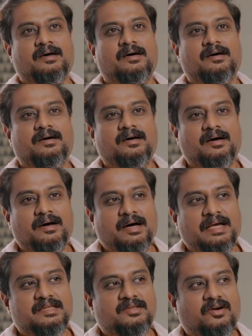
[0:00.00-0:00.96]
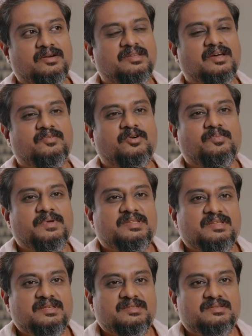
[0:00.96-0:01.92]
I thought there would be
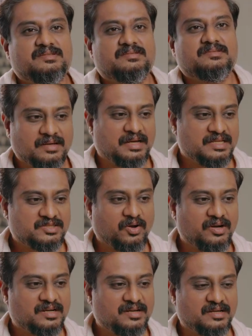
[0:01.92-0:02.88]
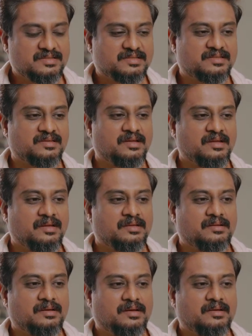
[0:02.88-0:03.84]
these assault guns
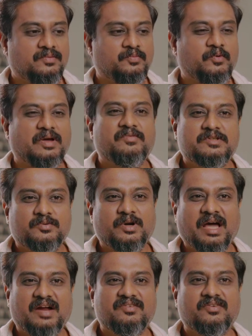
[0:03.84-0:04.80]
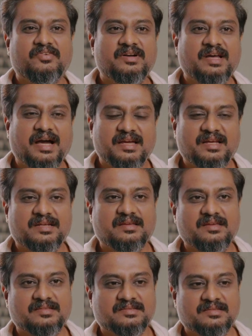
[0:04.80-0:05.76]
which would have different
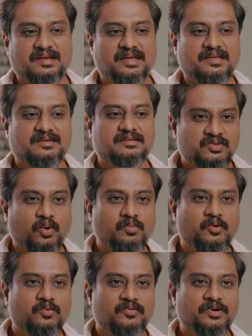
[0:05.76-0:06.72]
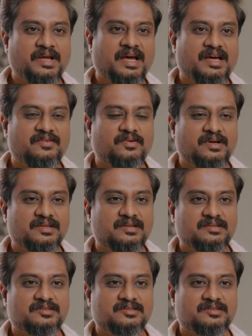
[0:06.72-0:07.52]
hierarchies. Like Somu would have a